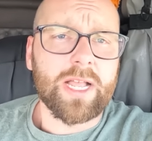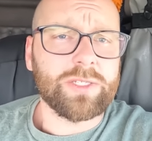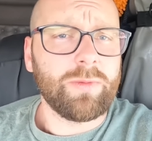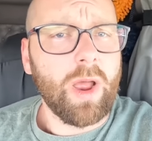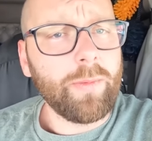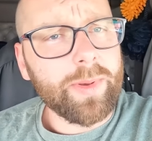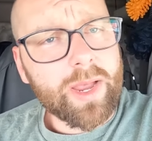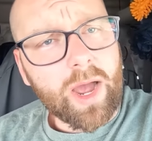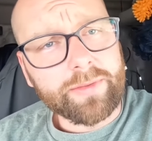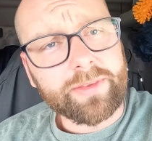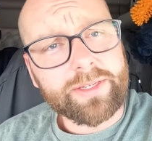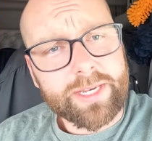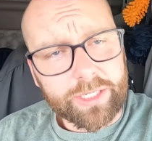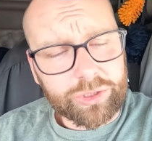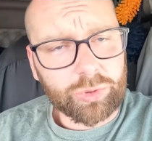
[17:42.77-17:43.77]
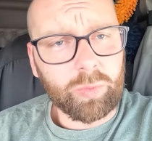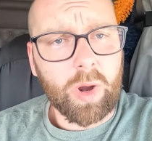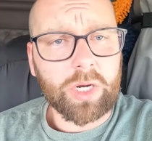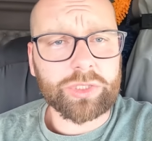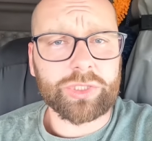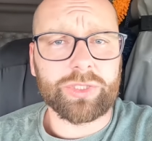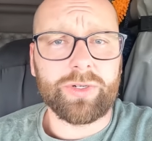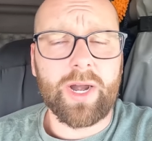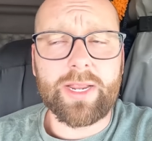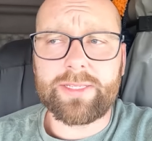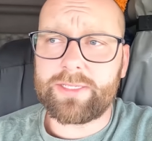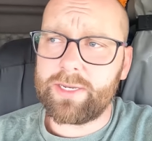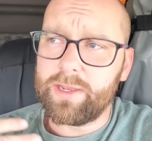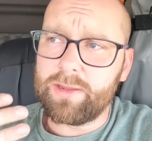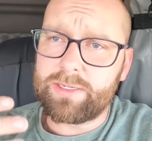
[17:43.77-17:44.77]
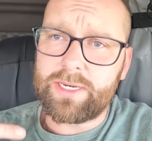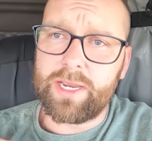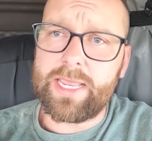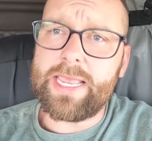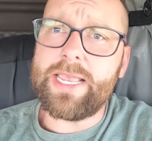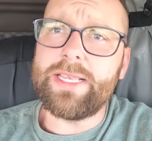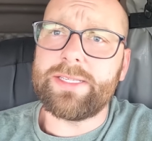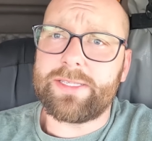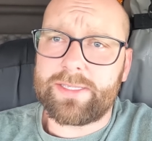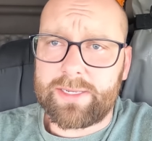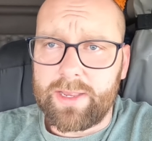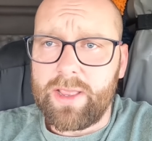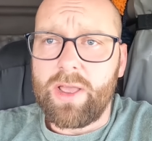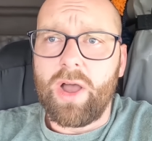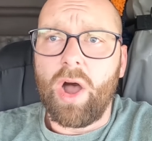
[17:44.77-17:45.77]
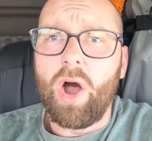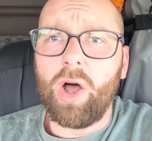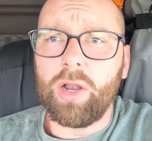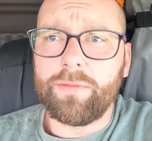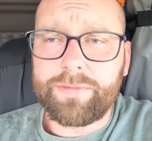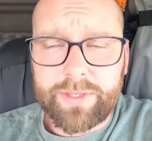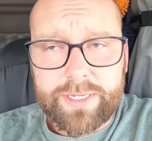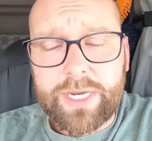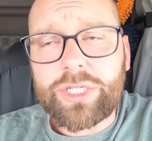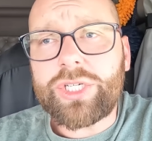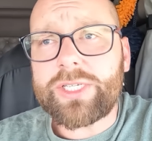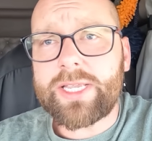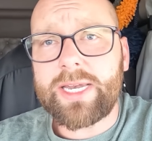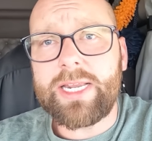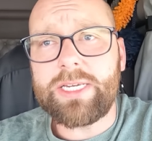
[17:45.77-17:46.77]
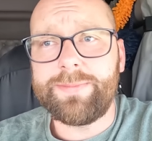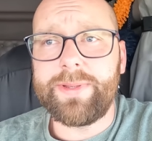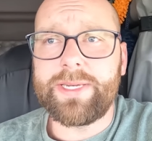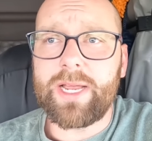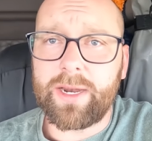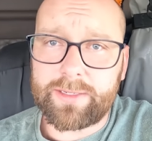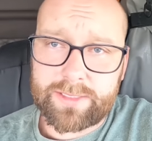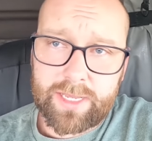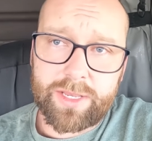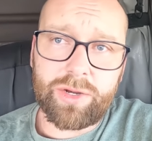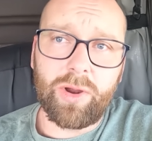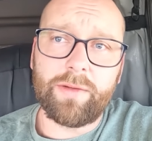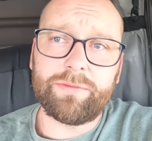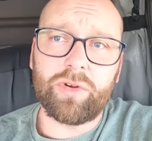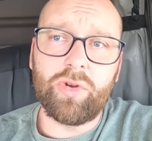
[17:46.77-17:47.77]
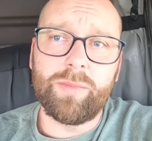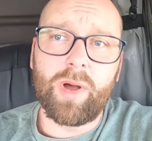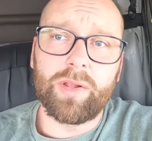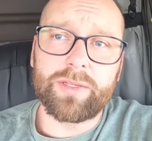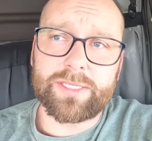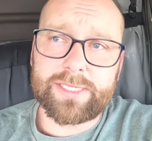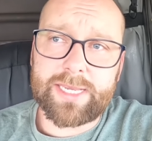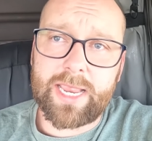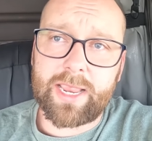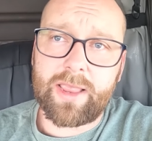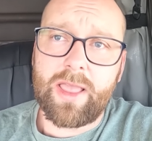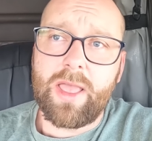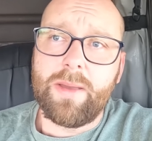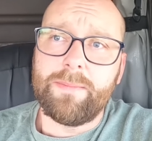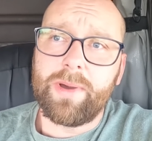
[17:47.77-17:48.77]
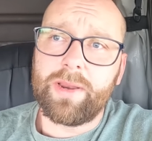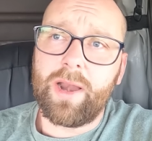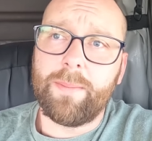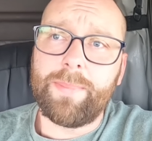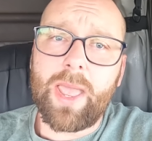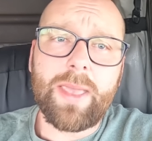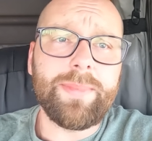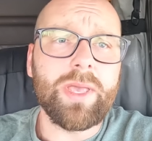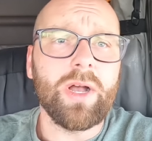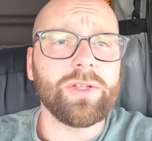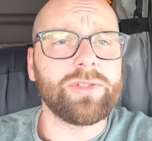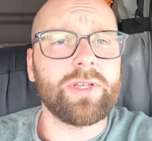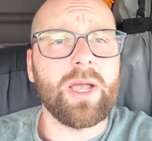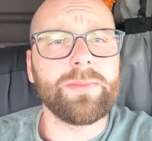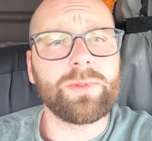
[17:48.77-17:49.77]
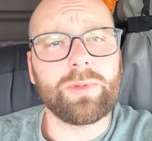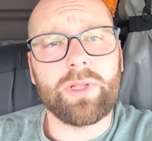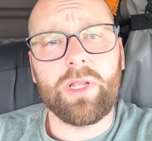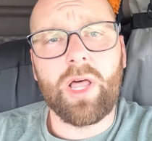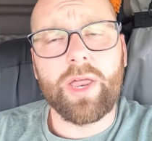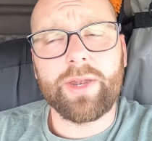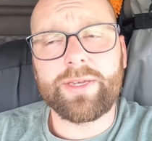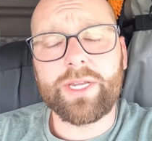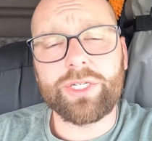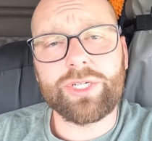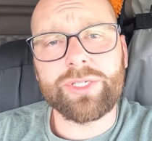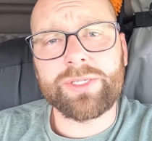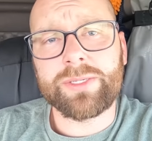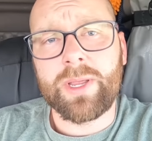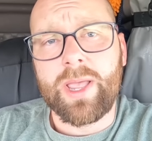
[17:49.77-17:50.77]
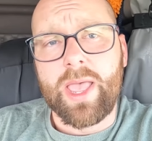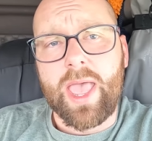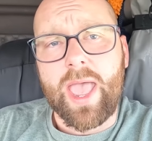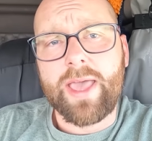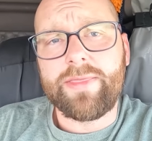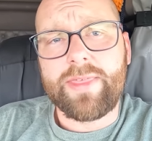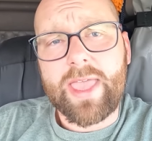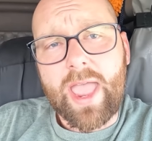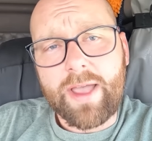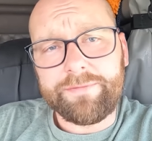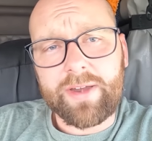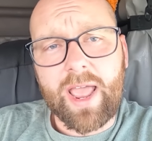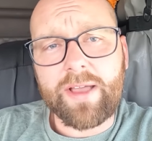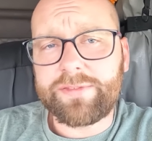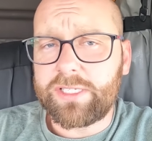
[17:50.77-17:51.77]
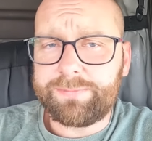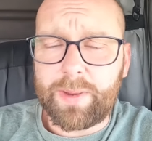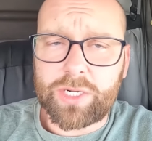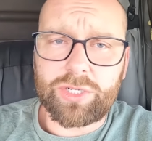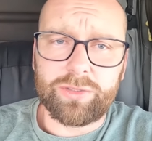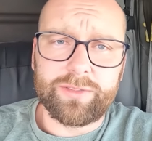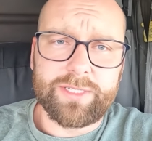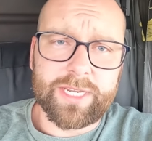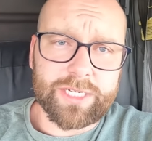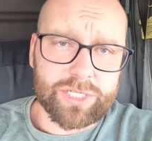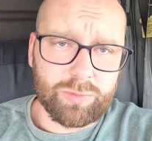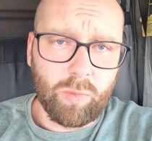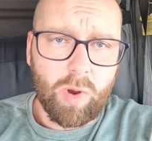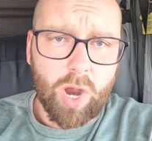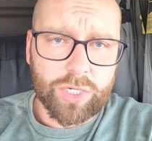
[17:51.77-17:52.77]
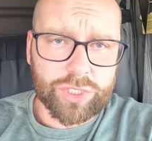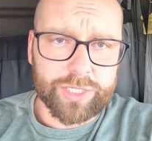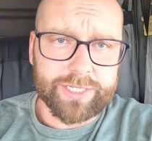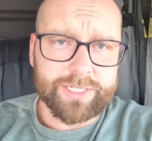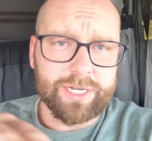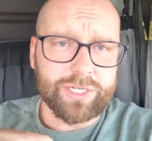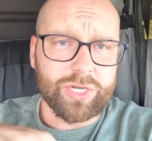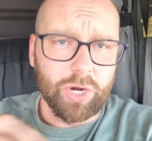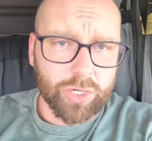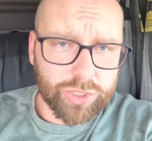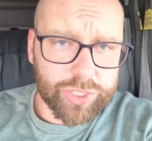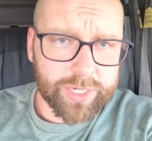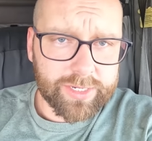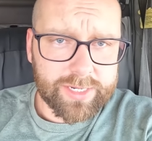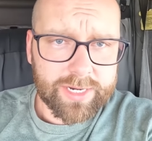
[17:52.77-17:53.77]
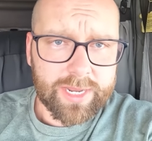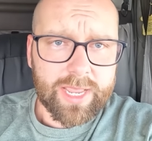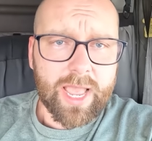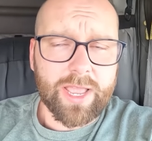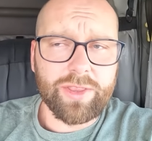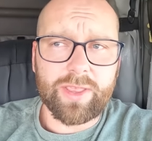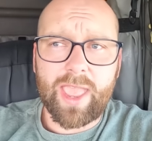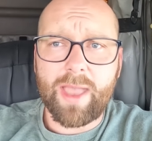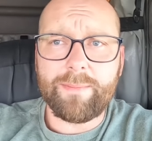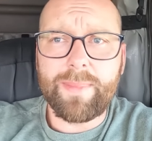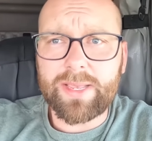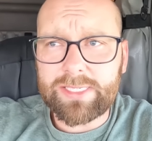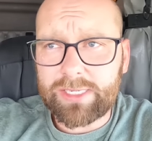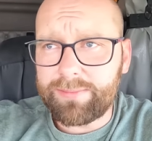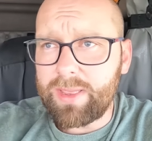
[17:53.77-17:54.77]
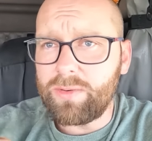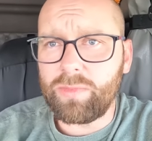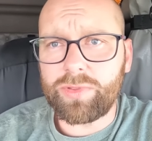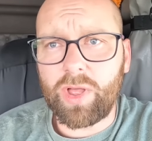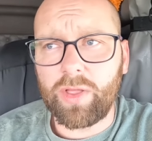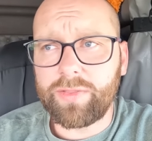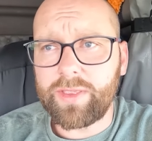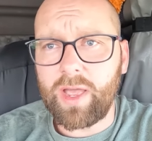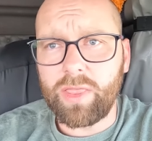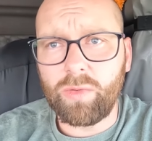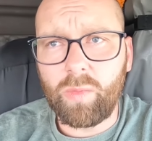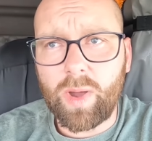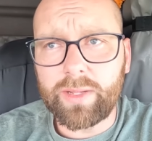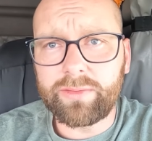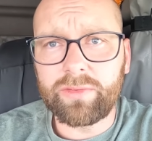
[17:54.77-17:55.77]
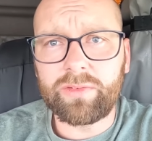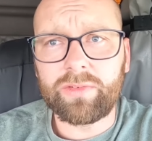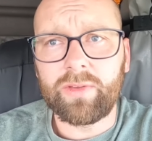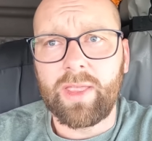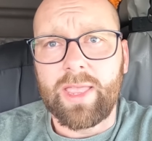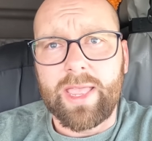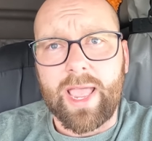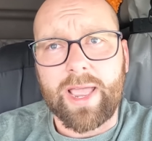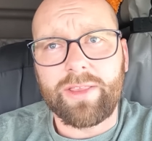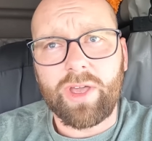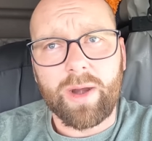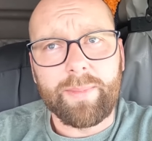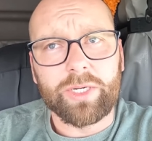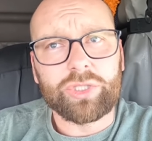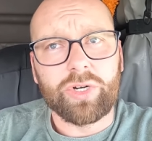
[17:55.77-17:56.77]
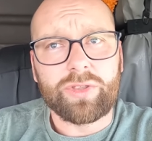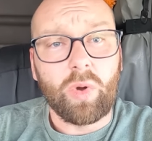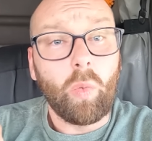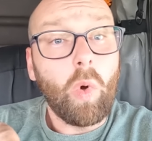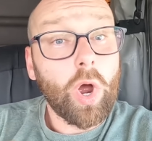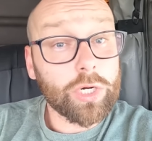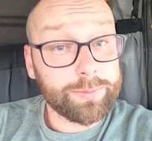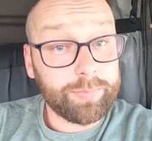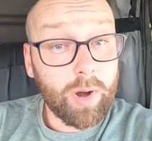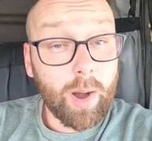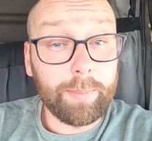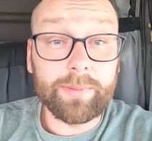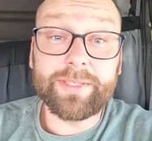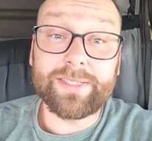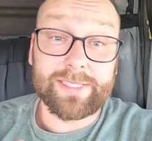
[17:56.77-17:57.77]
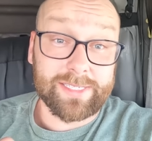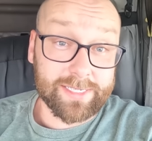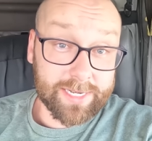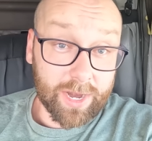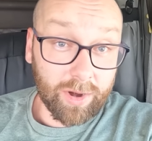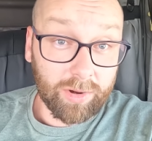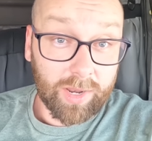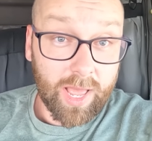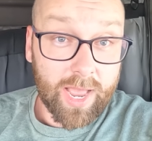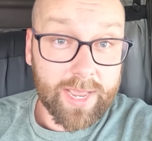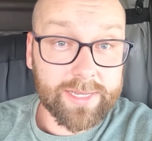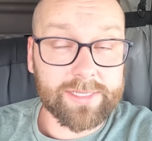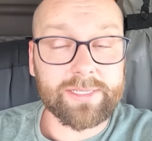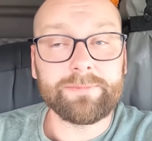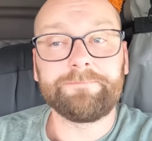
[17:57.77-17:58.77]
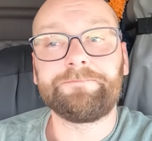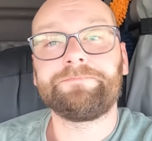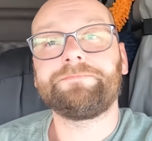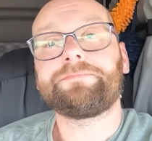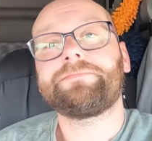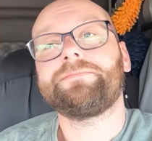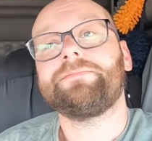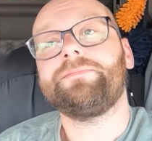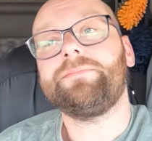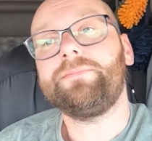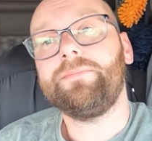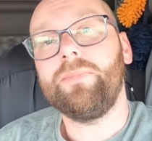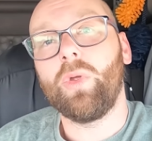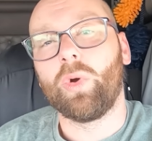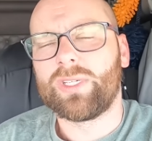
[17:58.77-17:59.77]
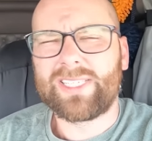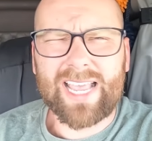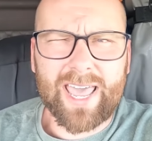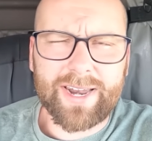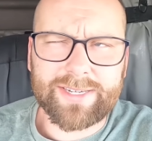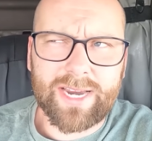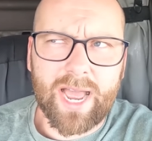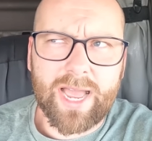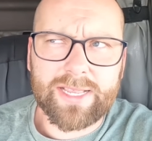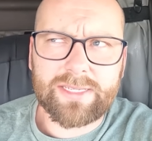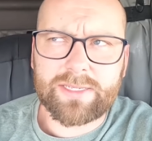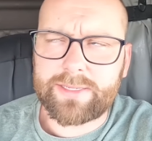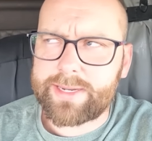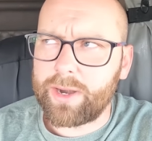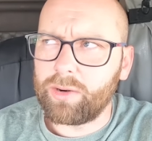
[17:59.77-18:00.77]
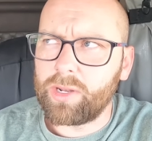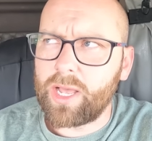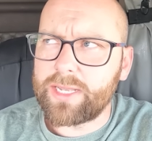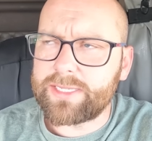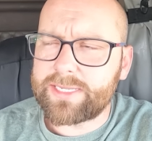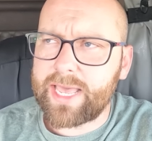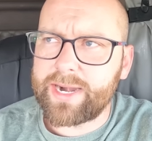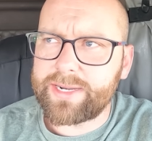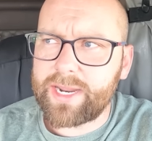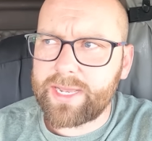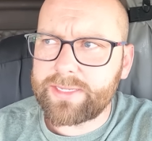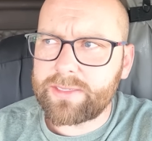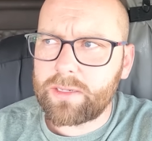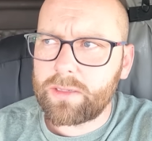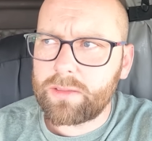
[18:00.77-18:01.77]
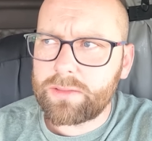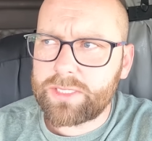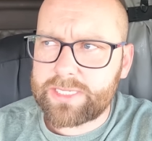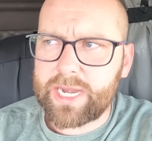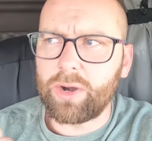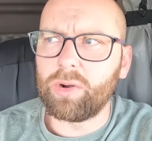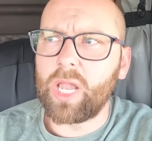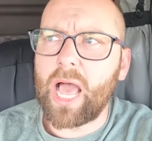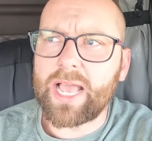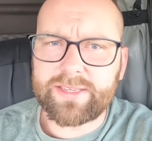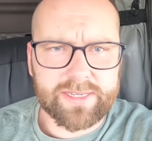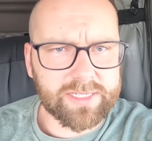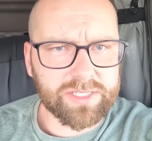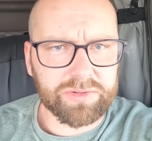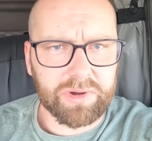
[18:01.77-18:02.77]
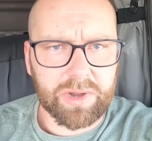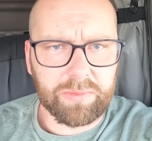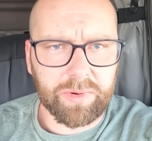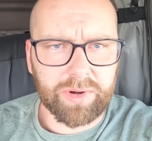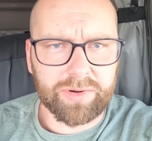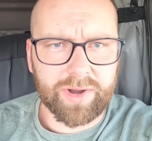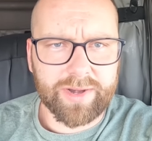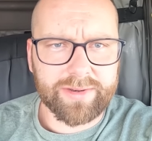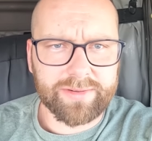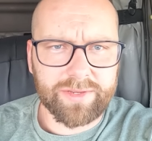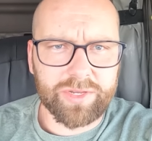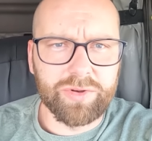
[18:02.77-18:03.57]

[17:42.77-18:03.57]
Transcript: That's why we got the dishwasher, right? To, to ease all of the dishes that need to be done, so that you don't have to do them all in the sink. But a baby also comes with a lot of dishes, and they have to have special dishwashing detergent, and you can't mix them in with all the other ones, and you gotta make sure that they're washed properly and sterilized, or sanitized, sterilized, sanitized, sterilized, that's the right word, right?